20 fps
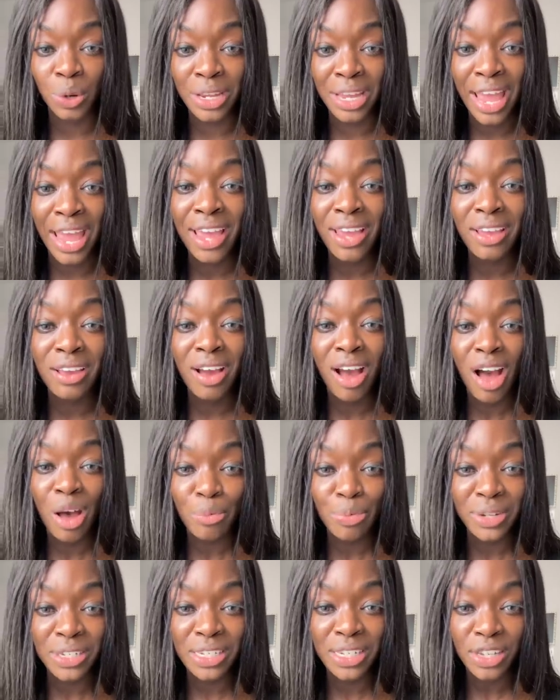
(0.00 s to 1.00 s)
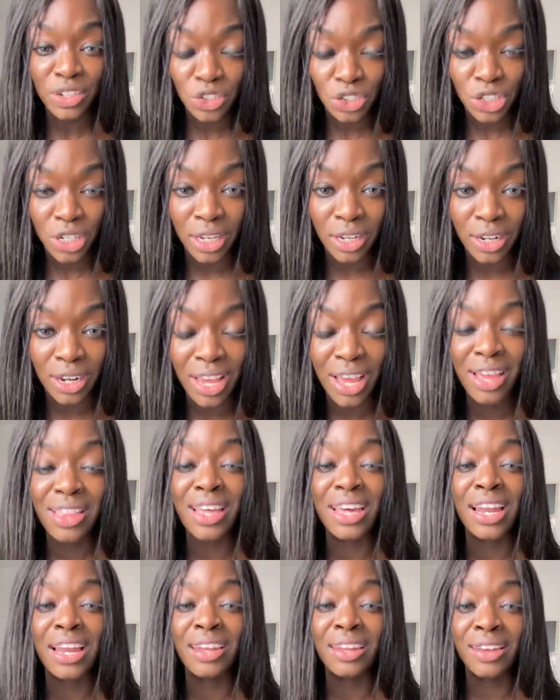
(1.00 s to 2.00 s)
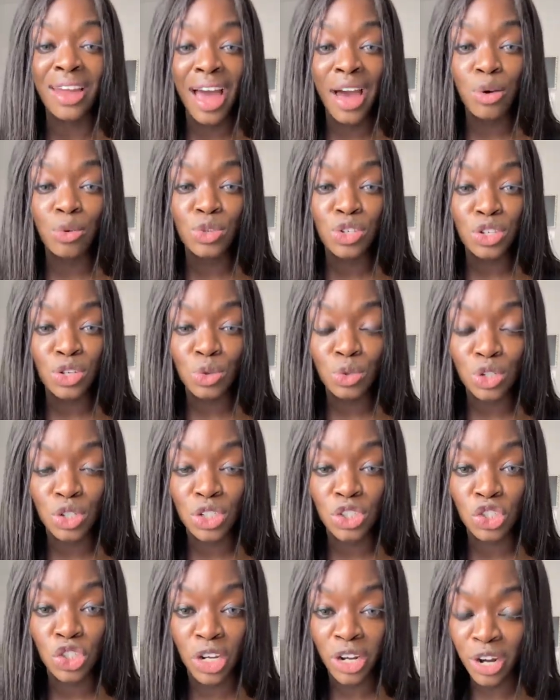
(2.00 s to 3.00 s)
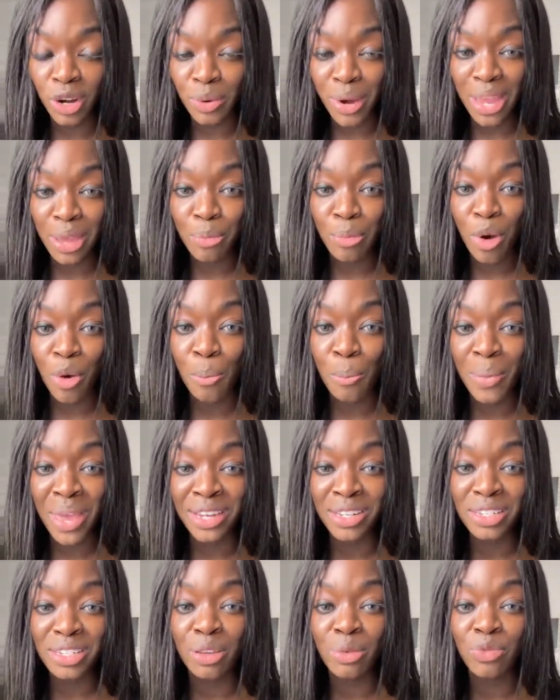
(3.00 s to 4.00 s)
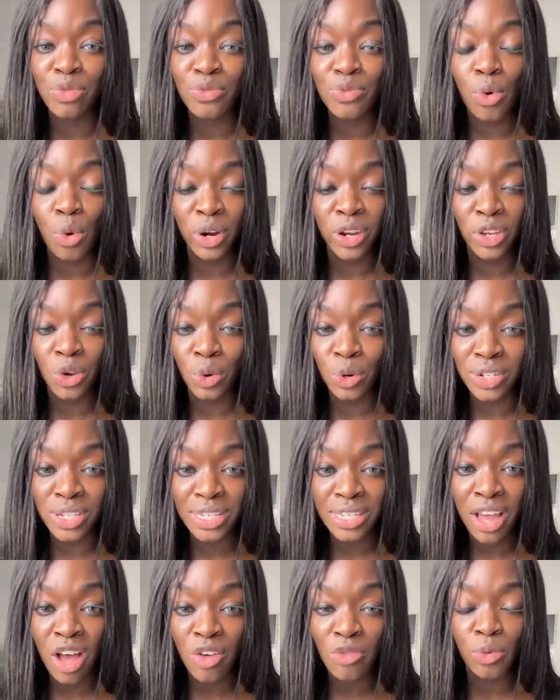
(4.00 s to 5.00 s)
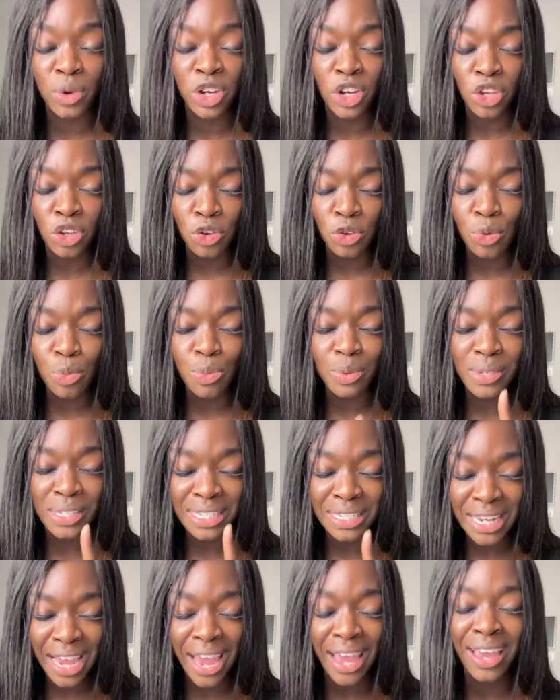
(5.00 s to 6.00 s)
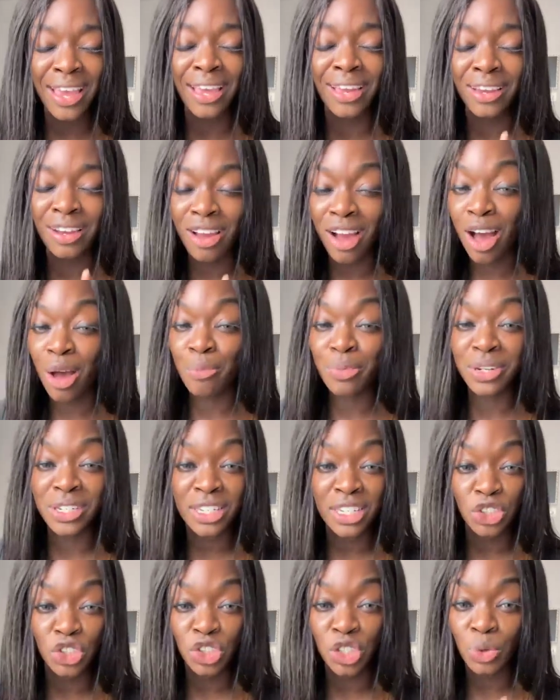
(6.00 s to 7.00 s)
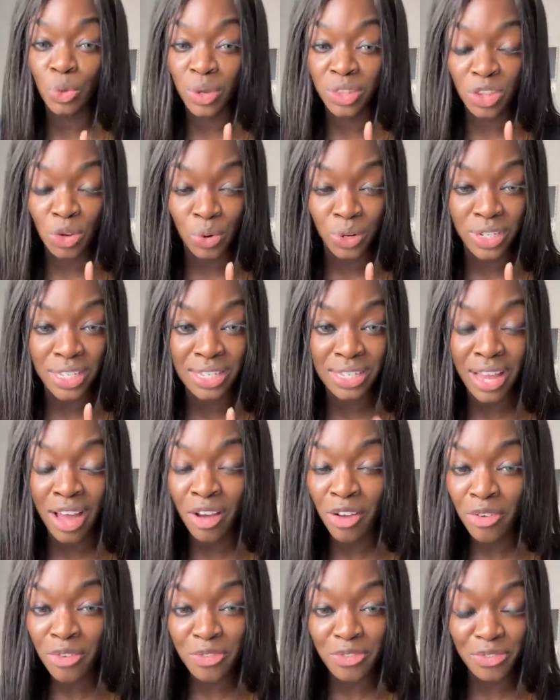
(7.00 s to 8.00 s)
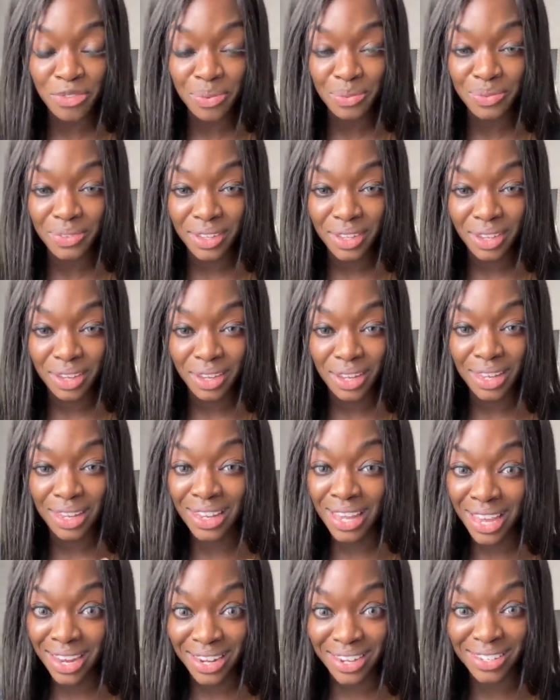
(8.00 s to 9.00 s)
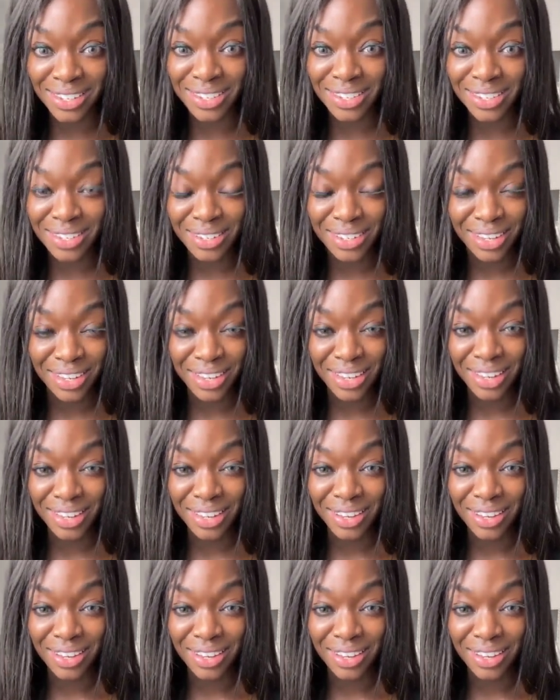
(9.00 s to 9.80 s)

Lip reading: to create competition that allows you to generate momentum for yourself. When you stay in competition with yourself, ladies,